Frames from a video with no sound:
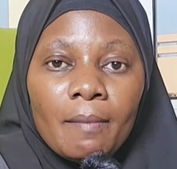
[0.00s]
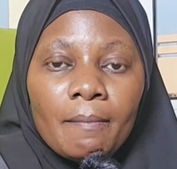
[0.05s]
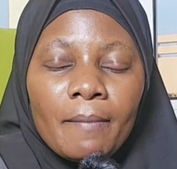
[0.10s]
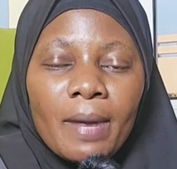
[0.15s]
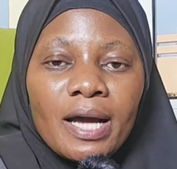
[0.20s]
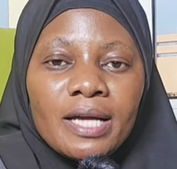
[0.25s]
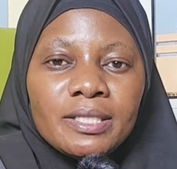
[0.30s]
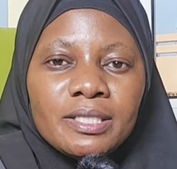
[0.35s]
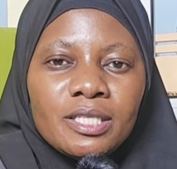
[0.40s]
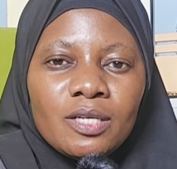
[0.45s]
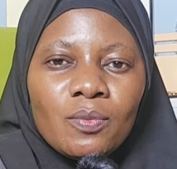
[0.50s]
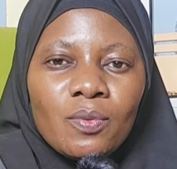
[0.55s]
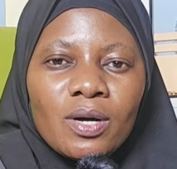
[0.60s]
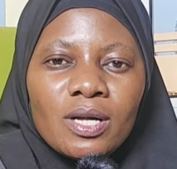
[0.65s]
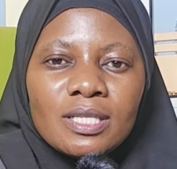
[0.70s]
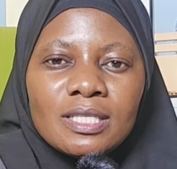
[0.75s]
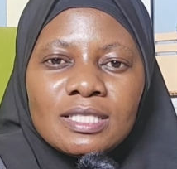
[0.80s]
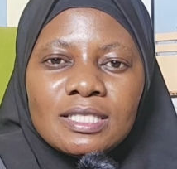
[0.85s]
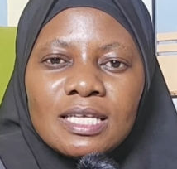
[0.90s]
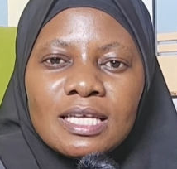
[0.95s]
My dear
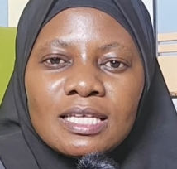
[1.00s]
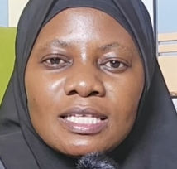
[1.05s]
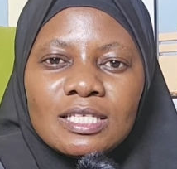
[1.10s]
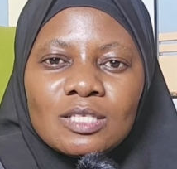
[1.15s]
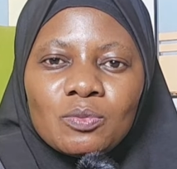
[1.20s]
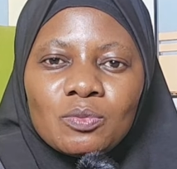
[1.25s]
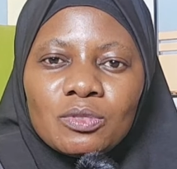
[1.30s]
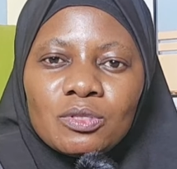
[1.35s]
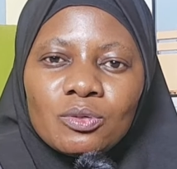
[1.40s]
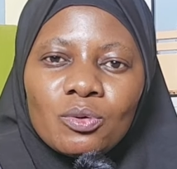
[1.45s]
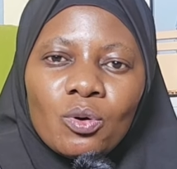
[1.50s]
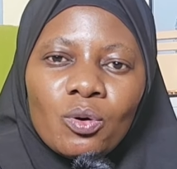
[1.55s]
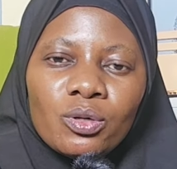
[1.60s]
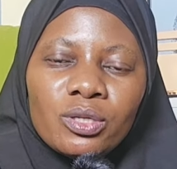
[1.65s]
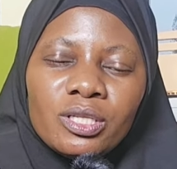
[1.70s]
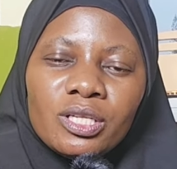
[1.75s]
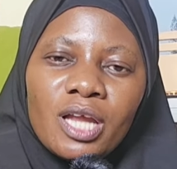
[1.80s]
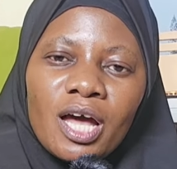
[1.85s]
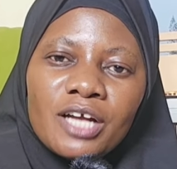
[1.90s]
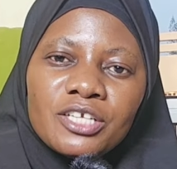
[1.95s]
ones, yes, with the
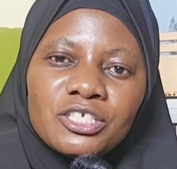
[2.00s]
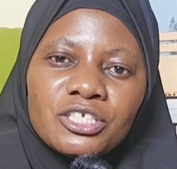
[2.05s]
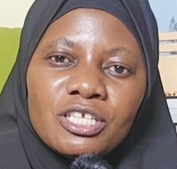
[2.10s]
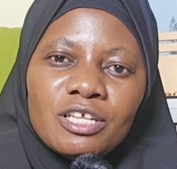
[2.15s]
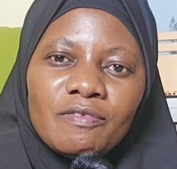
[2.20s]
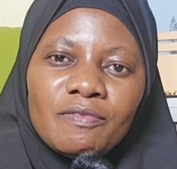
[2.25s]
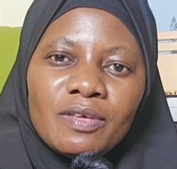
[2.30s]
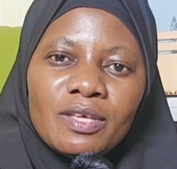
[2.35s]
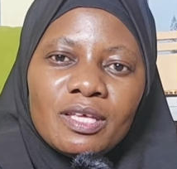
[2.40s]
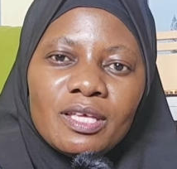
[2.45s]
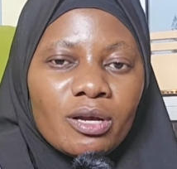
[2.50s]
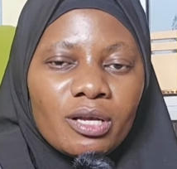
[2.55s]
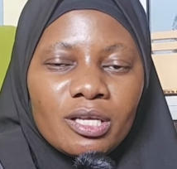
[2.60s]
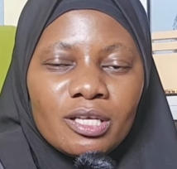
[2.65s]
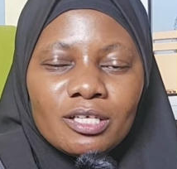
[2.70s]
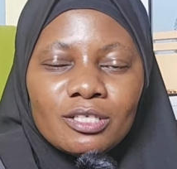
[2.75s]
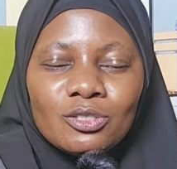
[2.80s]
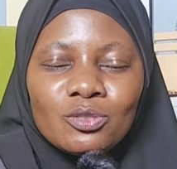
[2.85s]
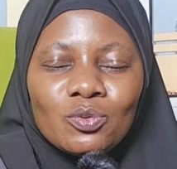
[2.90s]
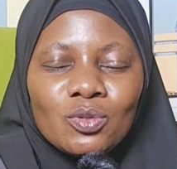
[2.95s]
Golden Ash TV
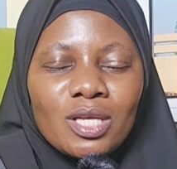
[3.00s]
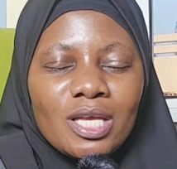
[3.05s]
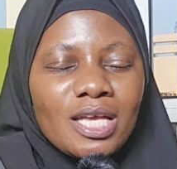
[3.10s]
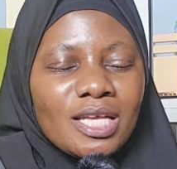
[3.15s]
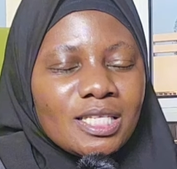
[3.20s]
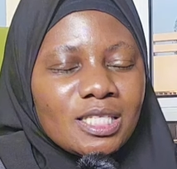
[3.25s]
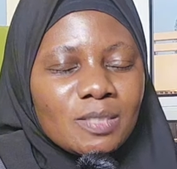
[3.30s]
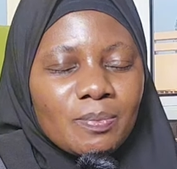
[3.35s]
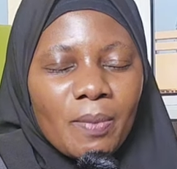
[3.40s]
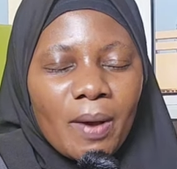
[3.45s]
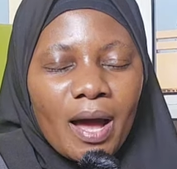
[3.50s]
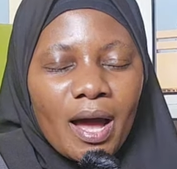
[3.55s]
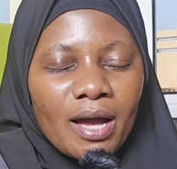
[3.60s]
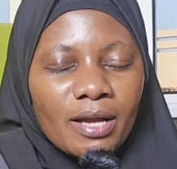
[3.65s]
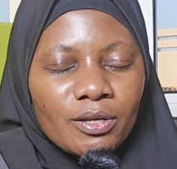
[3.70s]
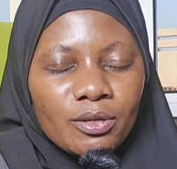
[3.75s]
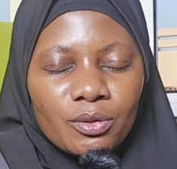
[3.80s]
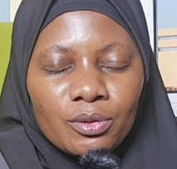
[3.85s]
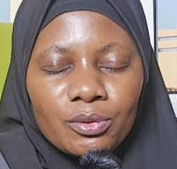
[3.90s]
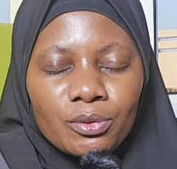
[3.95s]
here to
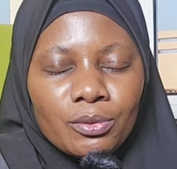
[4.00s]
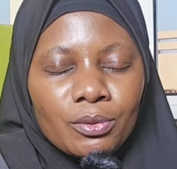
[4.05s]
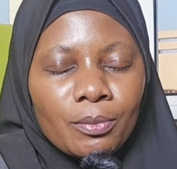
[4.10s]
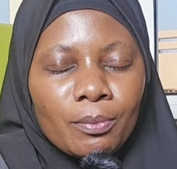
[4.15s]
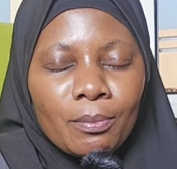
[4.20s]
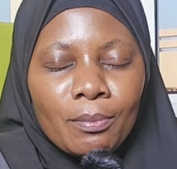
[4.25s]
inspire,